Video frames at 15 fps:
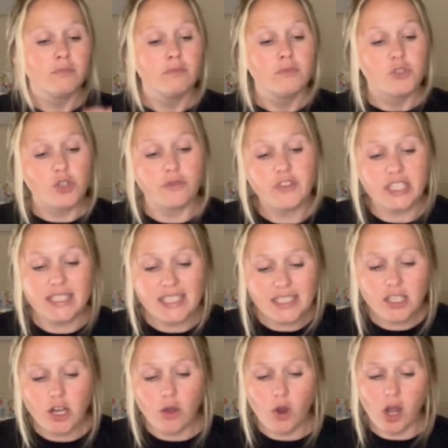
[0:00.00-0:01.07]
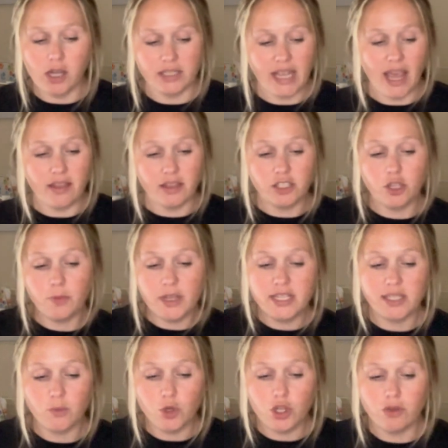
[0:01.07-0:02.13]
So if this is a no contact, this could be
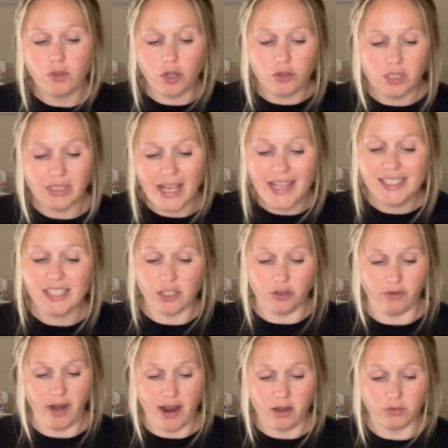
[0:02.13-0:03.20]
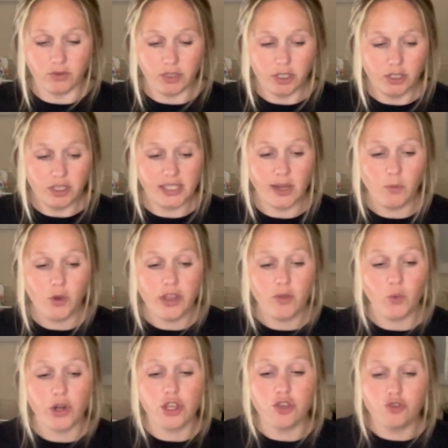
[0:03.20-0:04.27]
someone you learned a lesson around. Someone
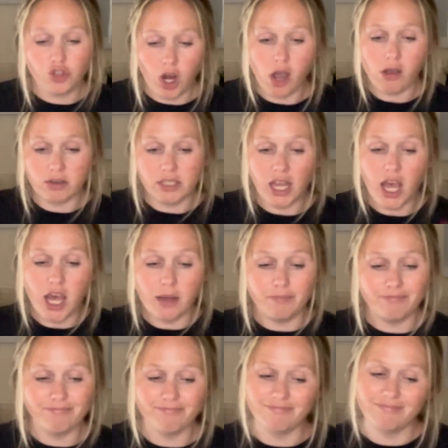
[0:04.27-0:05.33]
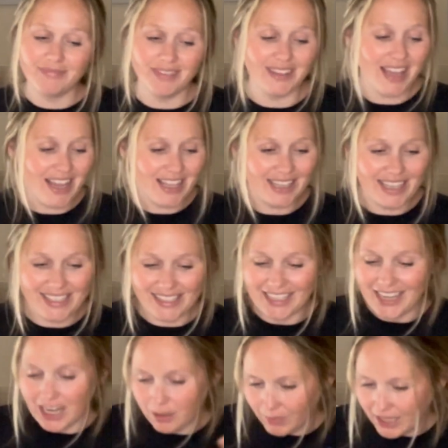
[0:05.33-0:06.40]
where you chalked up, they a lesson,
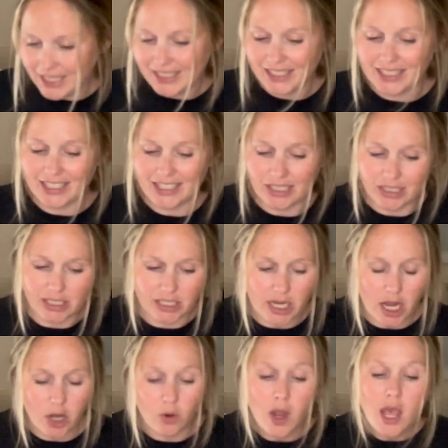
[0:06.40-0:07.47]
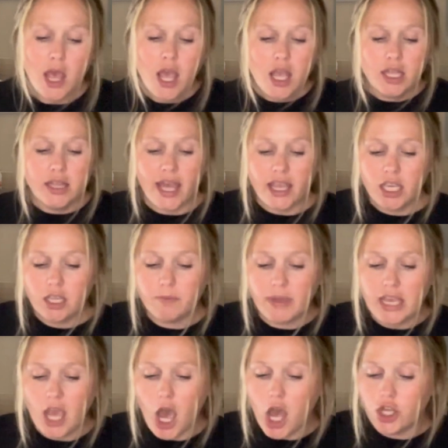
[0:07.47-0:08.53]
not a blessing. That's good to know. They could
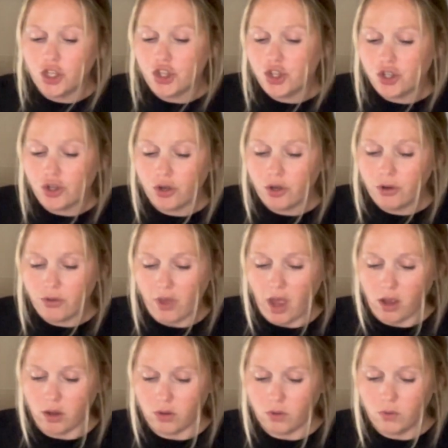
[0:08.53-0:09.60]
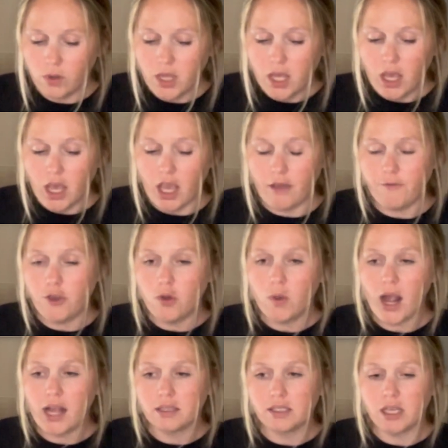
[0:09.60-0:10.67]
be unsure, though, if you
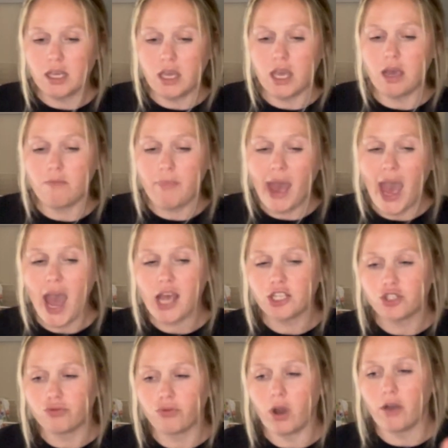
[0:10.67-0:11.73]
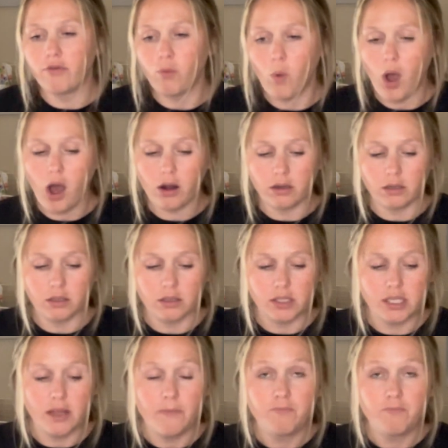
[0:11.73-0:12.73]
guys can get past rough waters,